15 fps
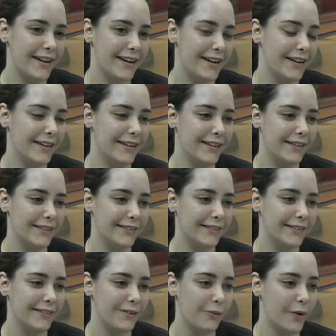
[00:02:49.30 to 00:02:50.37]
And
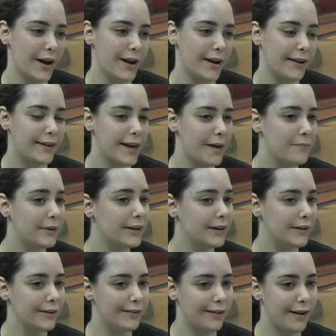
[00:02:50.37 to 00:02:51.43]
when I came
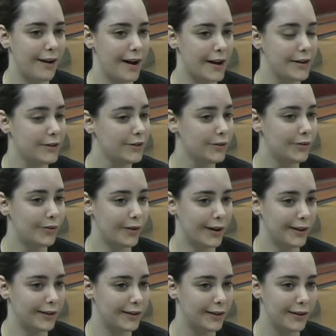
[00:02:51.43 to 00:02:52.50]
here, I knew
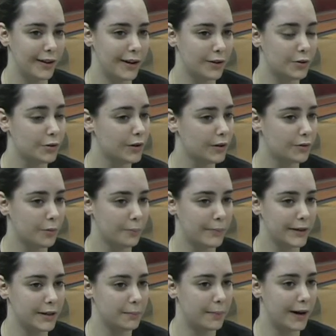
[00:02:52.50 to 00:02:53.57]
I, I couldn't
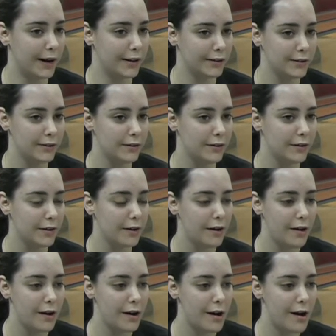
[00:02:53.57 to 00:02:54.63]
compete, but
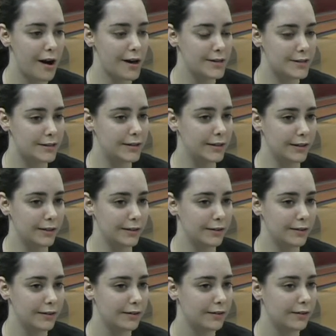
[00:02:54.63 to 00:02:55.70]
I
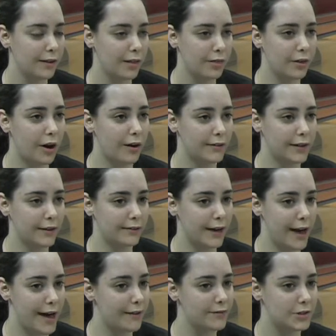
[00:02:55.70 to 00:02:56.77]
still thought that
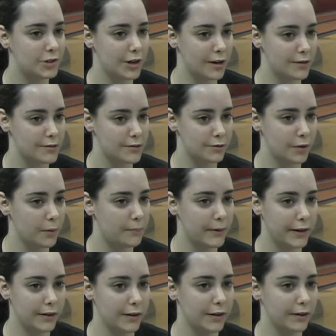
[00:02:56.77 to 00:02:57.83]
I have a chance to
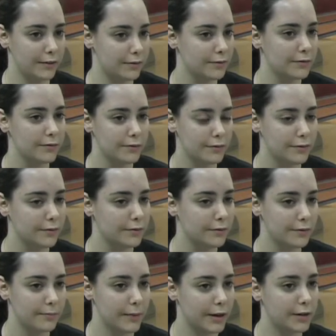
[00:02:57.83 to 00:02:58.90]
appeal and
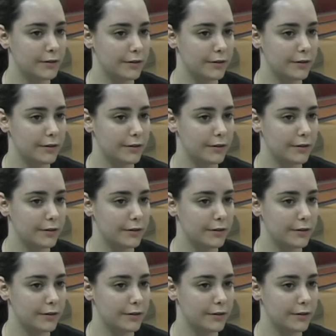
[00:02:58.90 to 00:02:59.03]
make a